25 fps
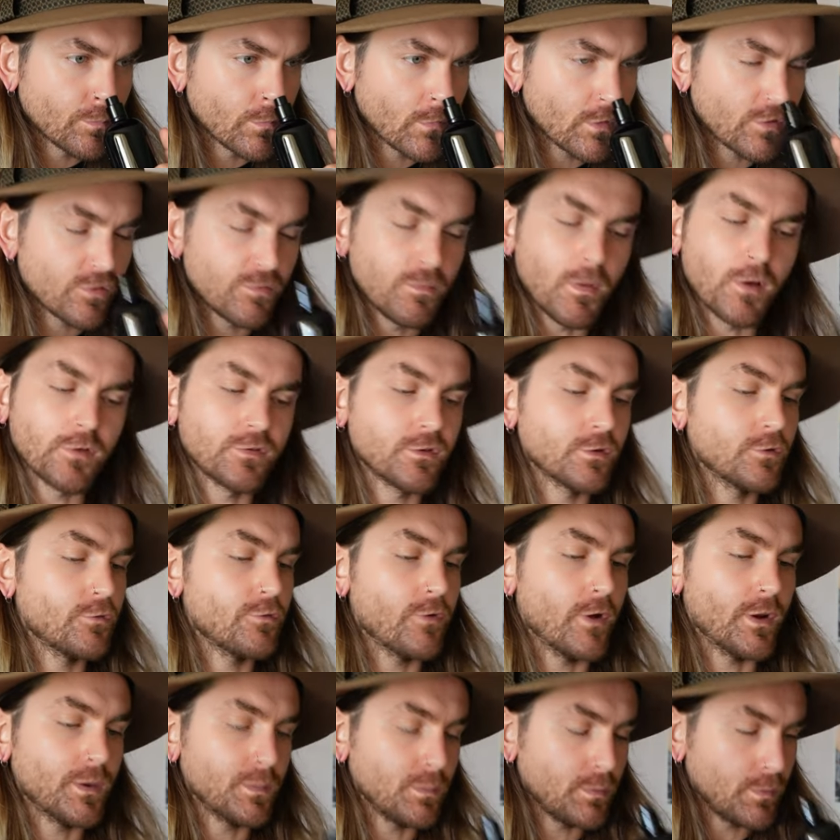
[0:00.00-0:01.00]
It smells
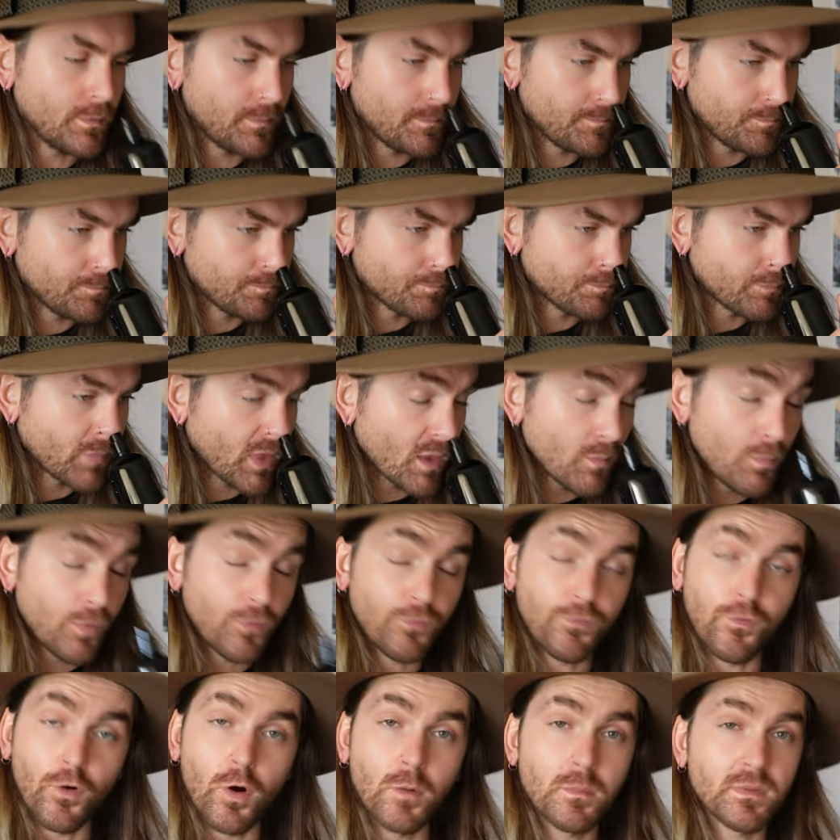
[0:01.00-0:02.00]
incredible.
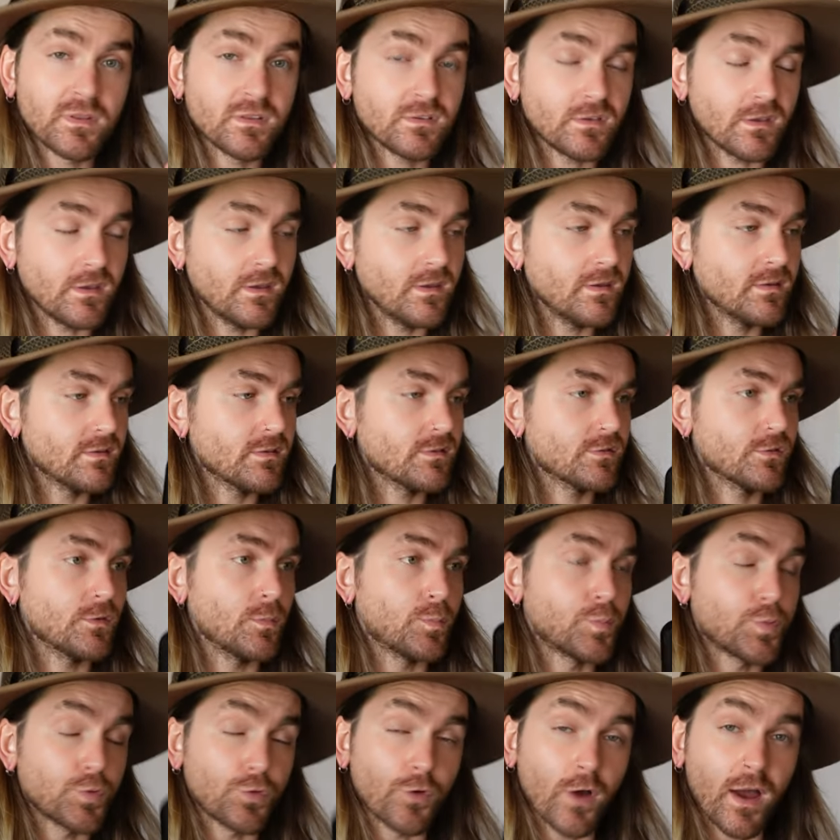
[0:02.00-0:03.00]
Performance is
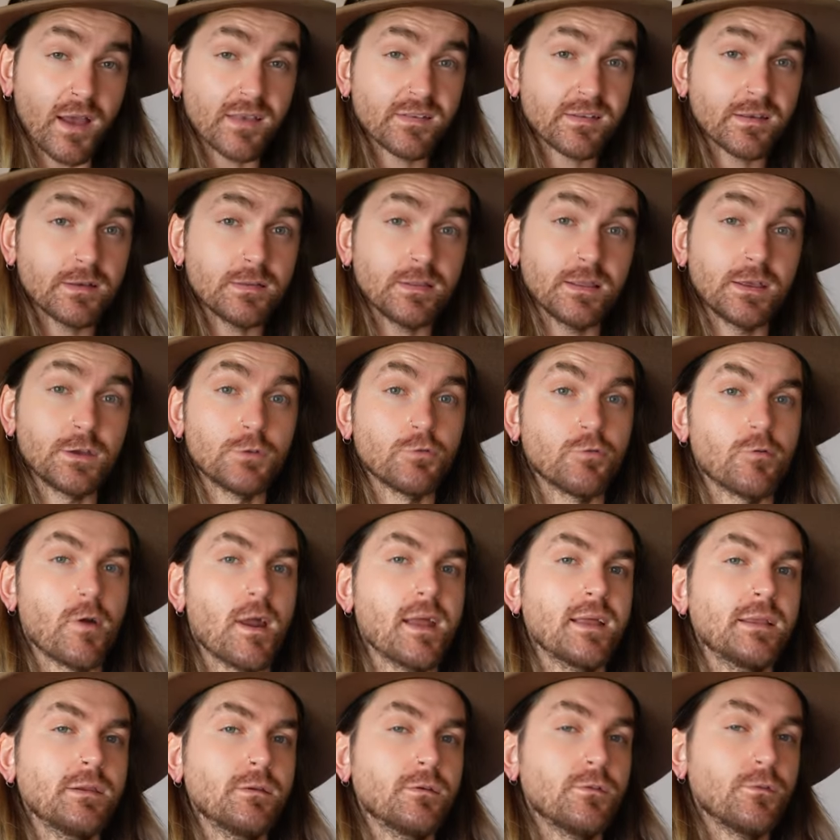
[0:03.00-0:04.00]
surprisingly
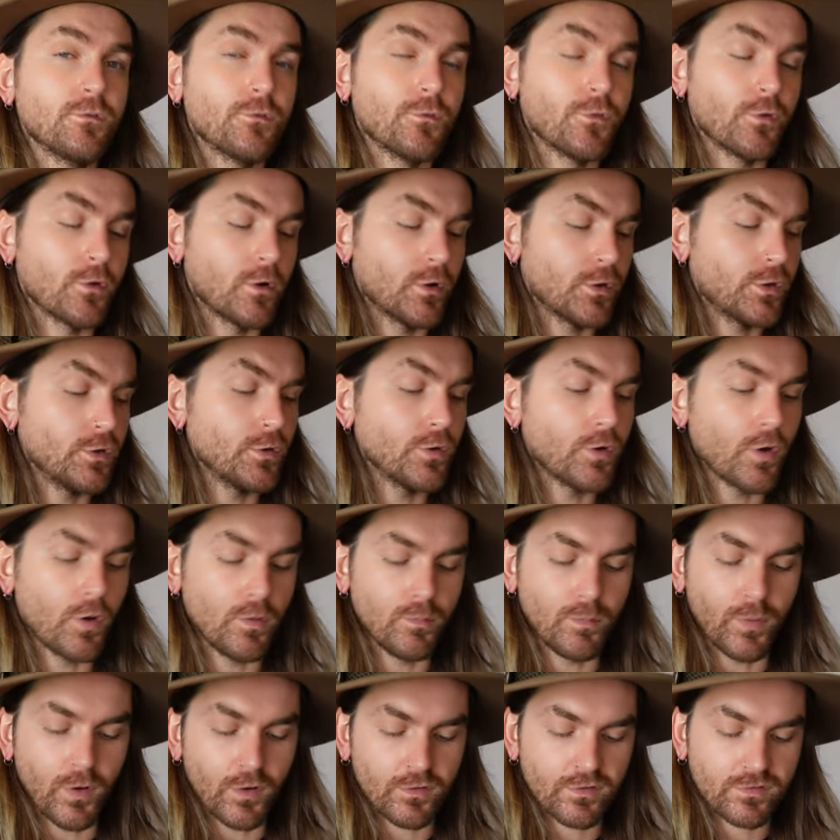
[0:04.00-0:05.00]
great for a Hugo
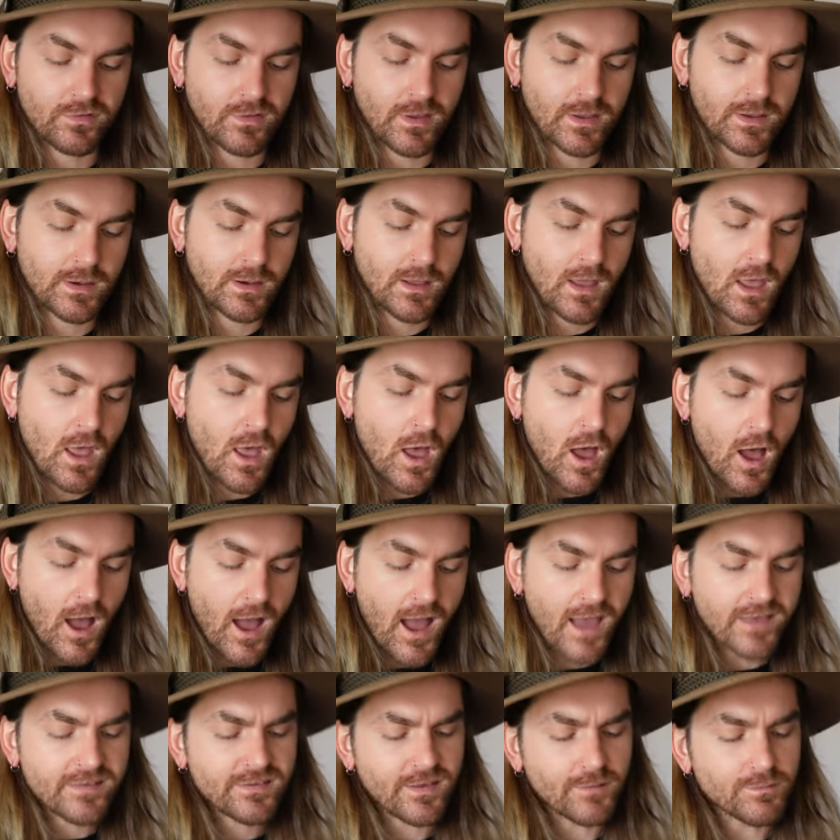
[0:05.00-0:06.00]
Boss scent.
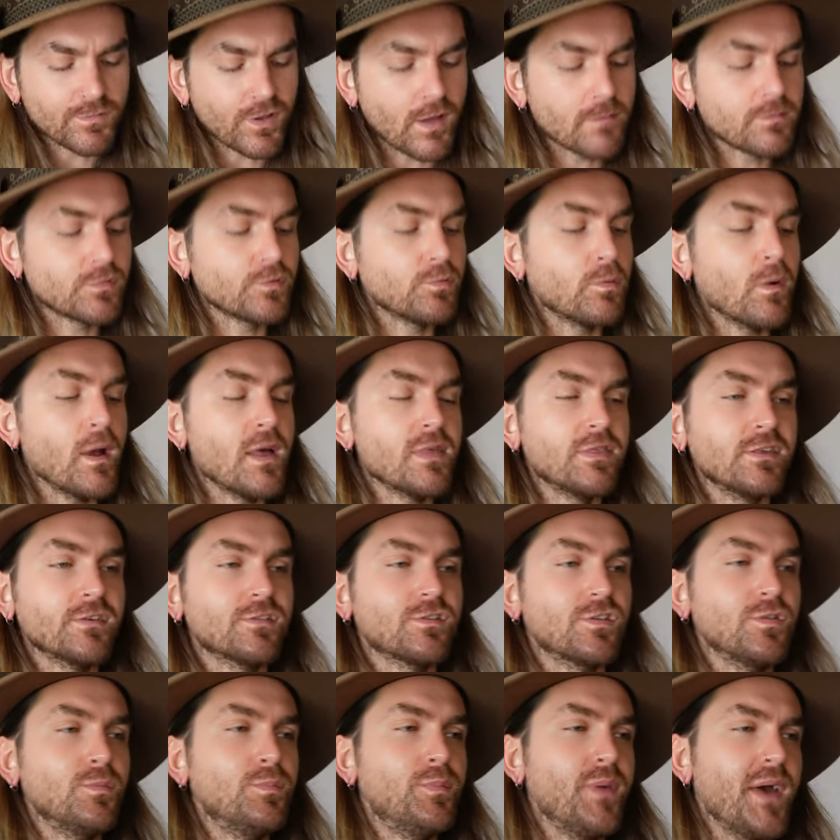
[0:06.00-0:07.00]
I sometimes wear this
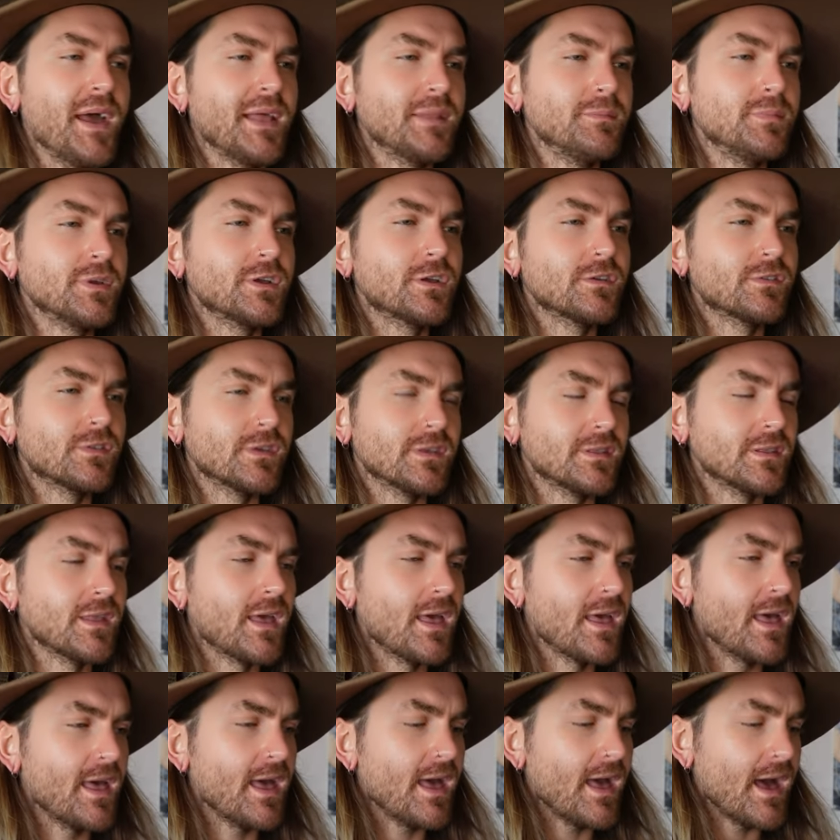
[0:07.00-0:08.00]
to bed because it,
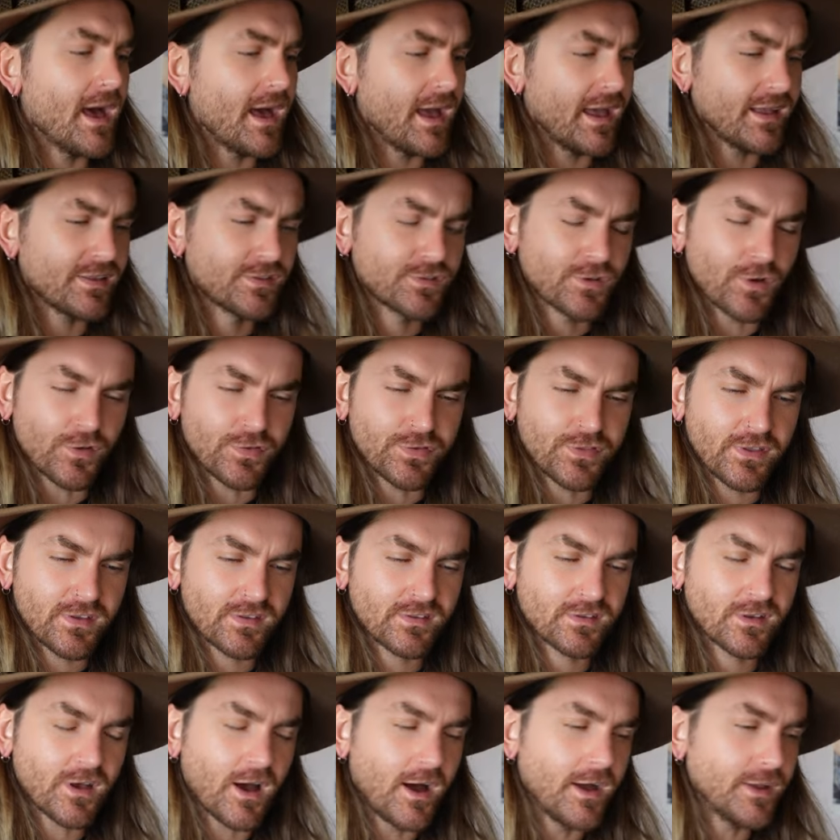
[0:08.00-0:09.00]
it's got
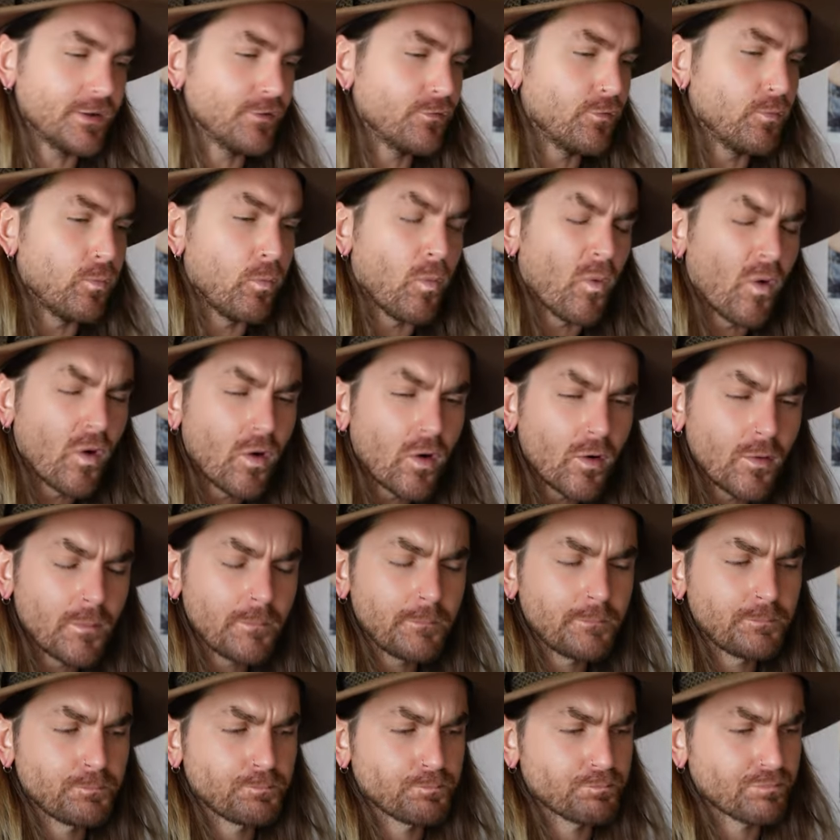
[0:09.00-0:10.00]
this kind of
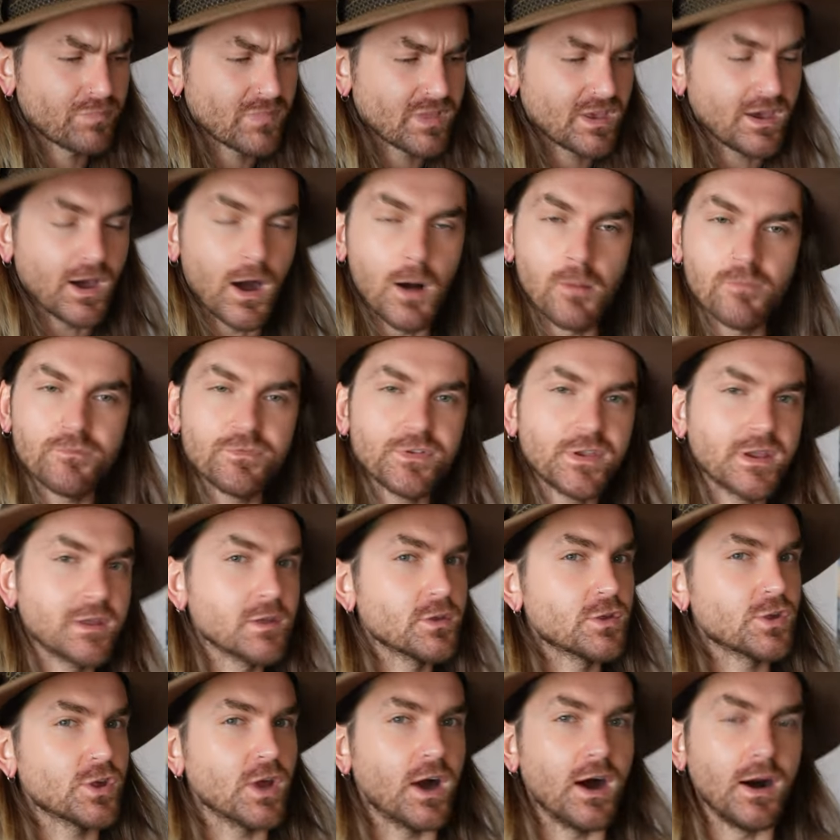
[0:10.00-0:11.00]
warm,
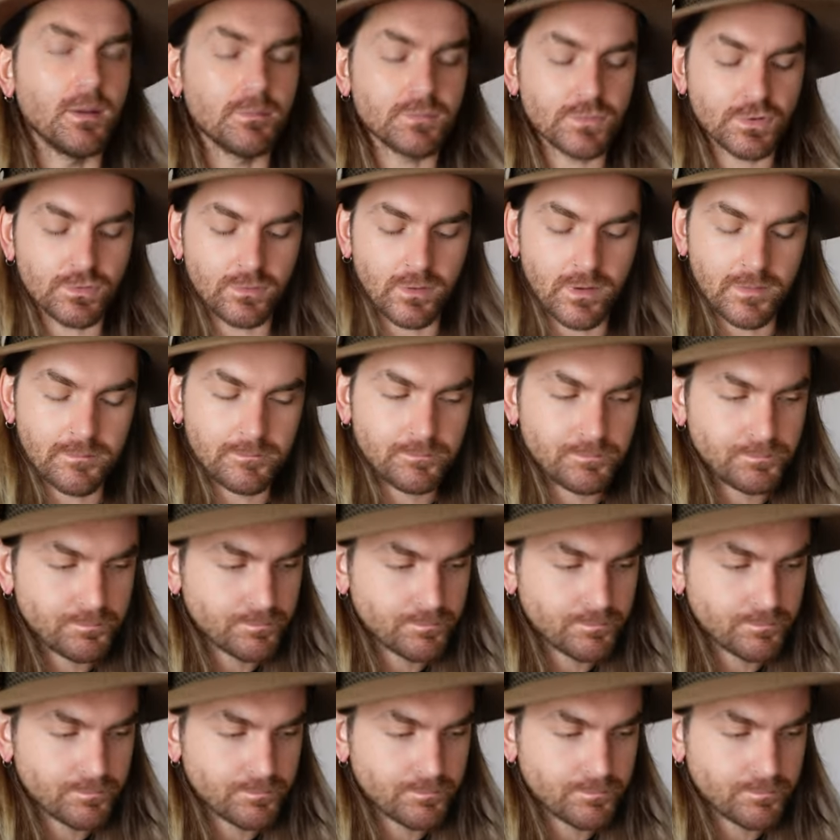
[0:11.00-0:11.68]
comforting charm to it.